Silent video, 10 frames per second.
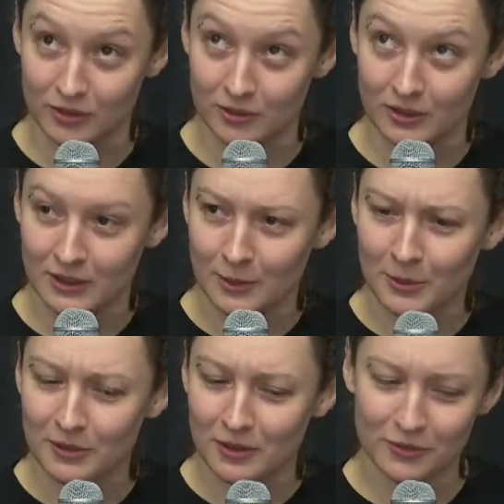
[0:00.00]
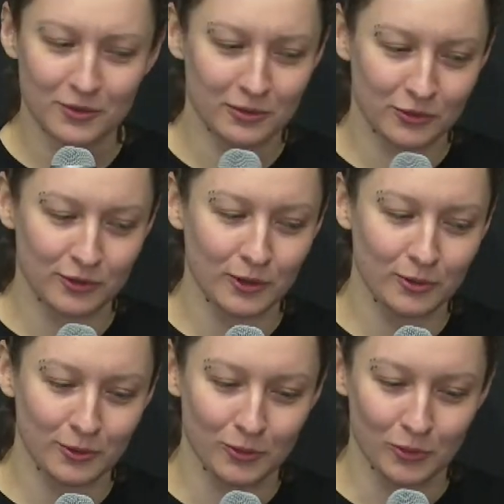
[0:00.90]
to, but a sort of
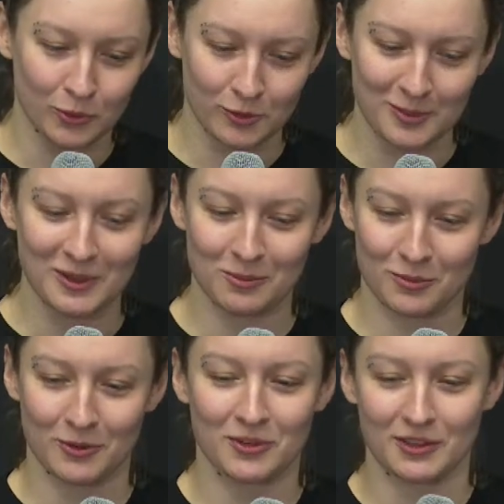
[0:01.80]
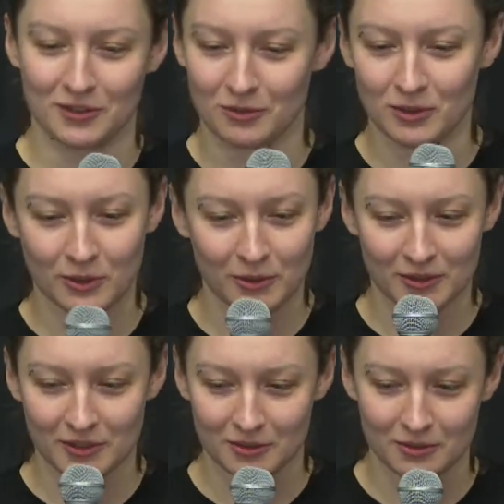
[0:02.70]
slow creeping process over the
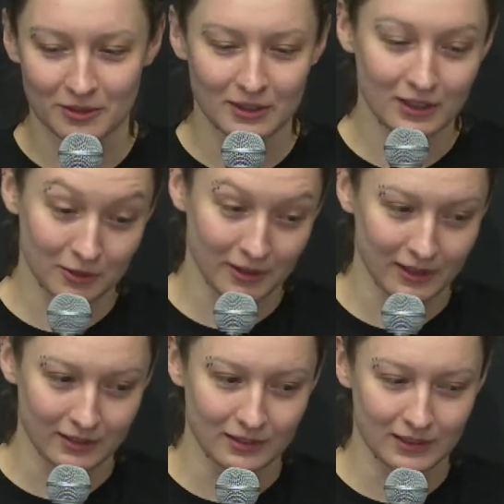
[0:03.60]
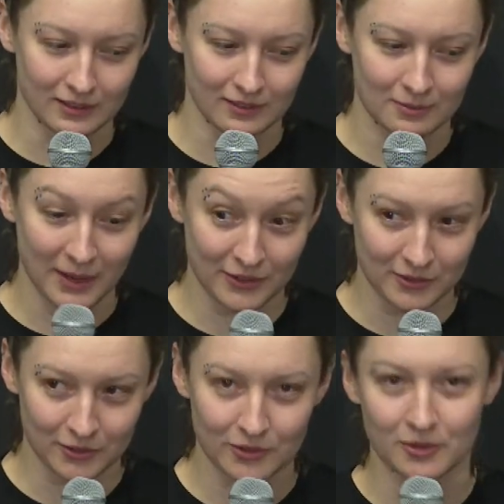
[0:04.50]
course of an undergrad and then
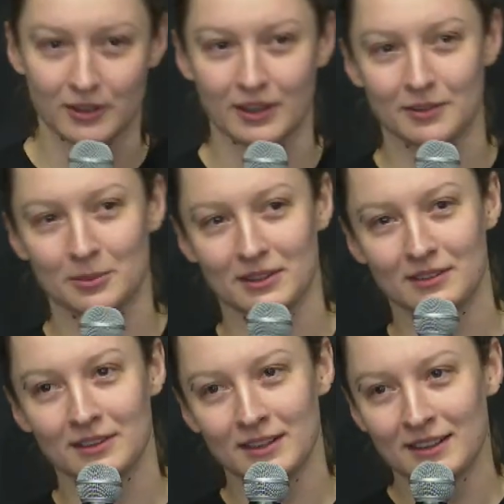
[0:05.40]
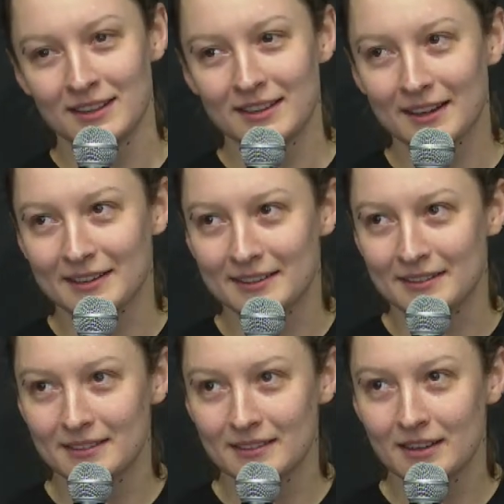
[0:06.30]
master's degree had been that
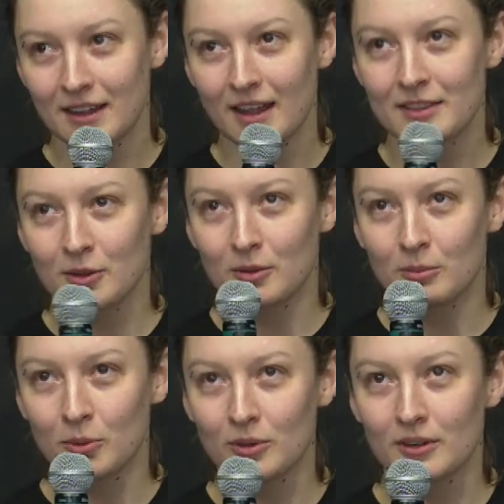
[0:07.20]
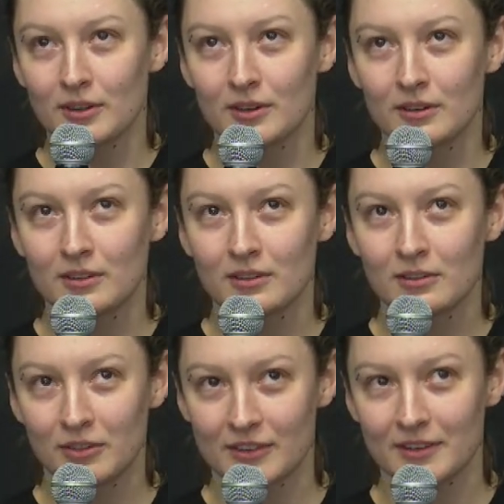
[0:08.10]
the more
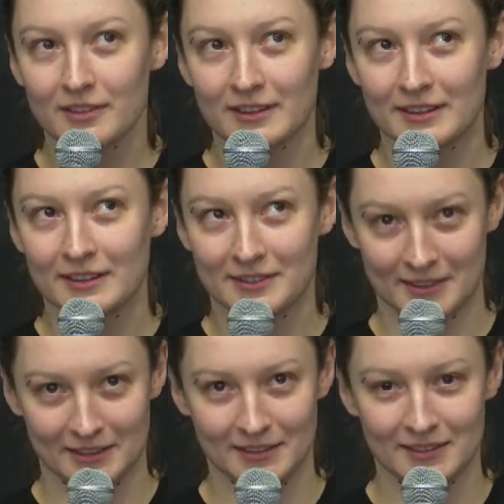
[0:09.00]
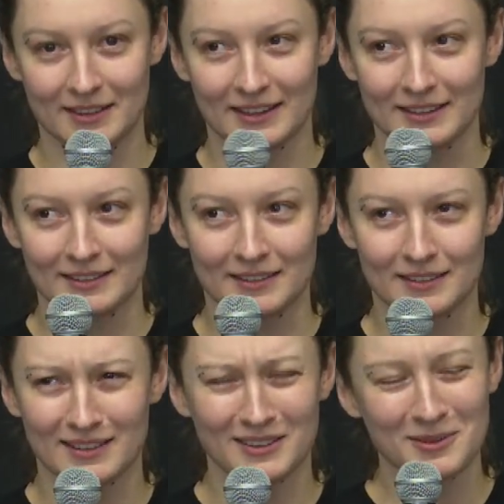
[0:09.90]
physics I studied, and
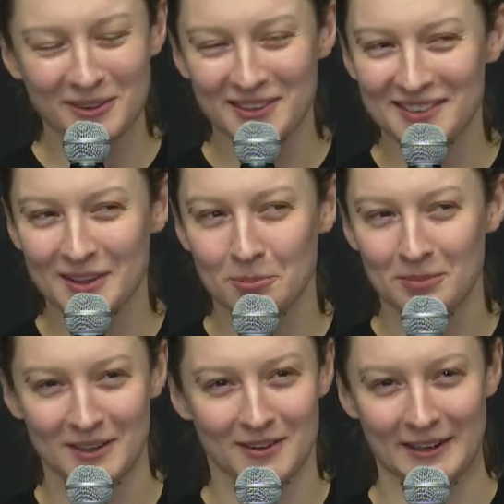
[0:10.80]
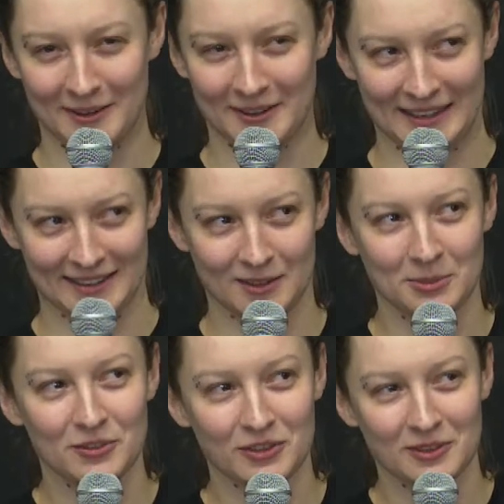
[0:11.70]
I'm not going to say the better I got at it,
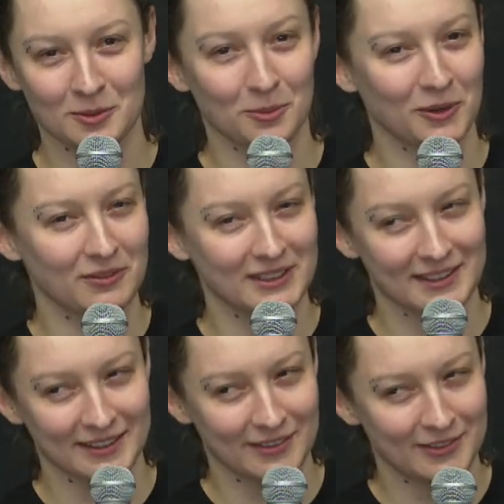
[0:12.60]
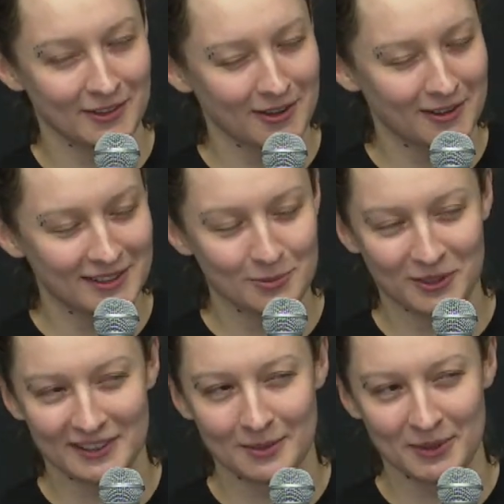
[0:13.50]
but just the more of it that I saw and the more
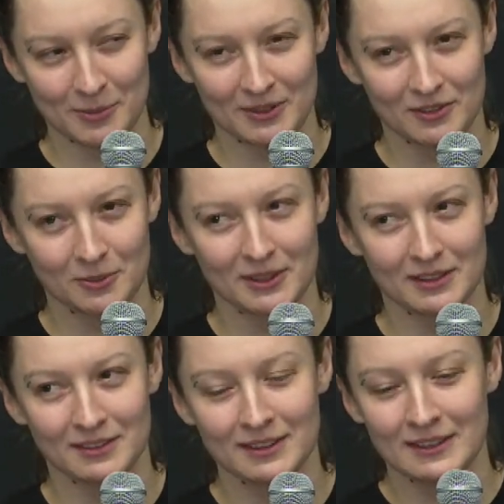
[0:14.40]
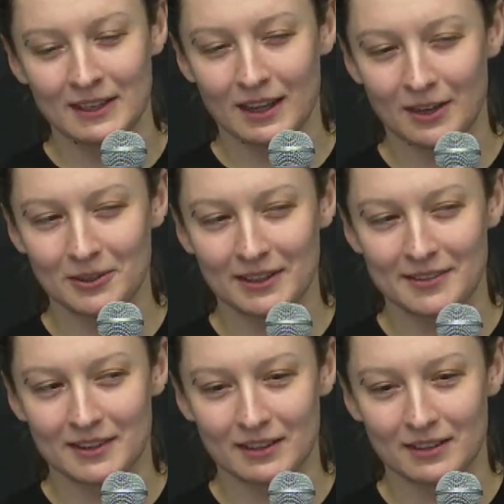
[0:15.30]
time I spent doing it, I realized
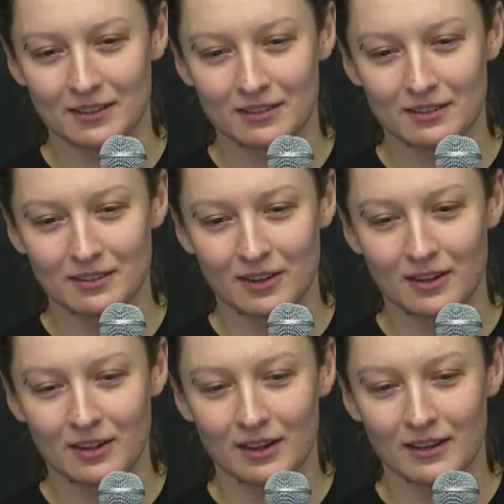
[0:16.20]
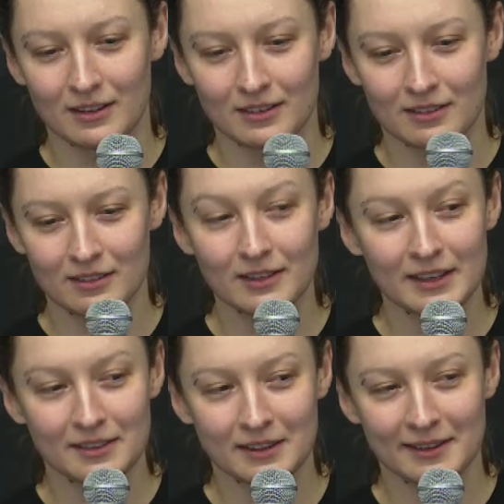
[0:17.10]
that I
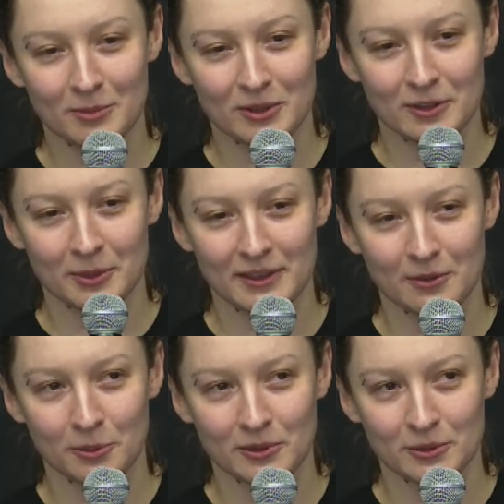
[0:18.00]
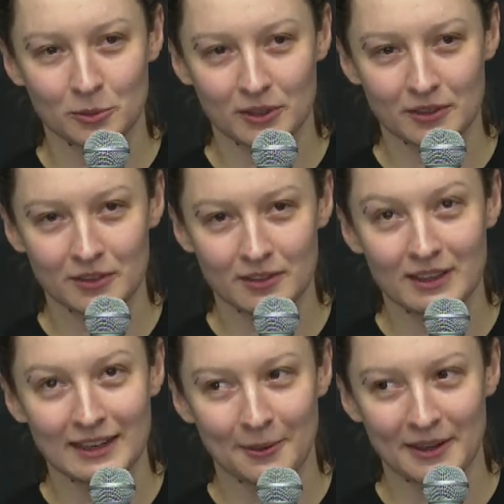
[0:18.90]
like thinking about the way the world works,
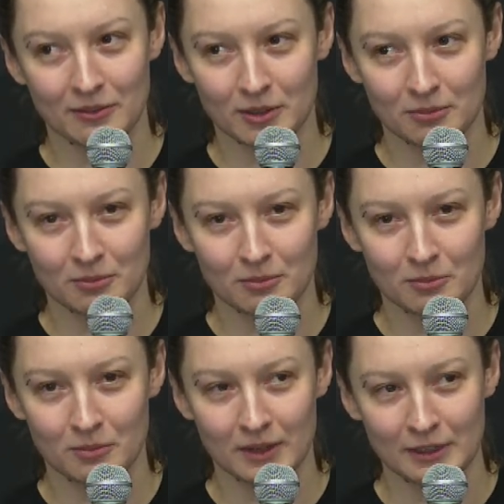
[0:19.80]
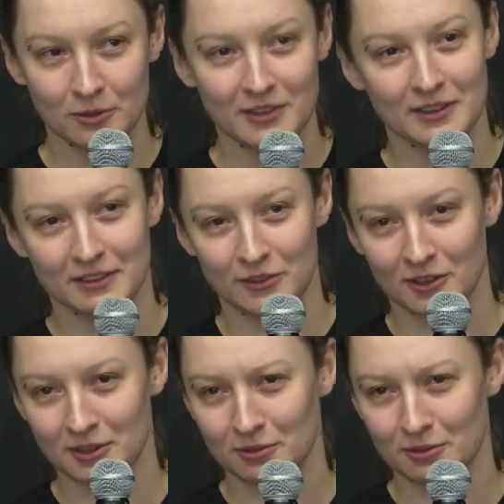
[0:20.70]
and now I have a increasingly solid